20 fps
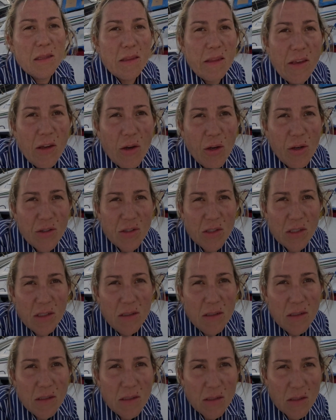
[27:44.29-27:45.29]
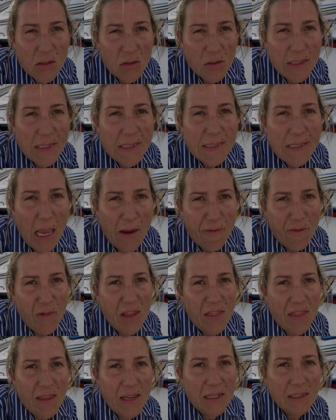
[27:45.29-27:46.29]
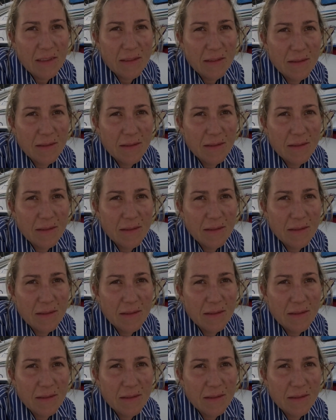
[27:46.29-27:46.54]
The ocean destroys everything.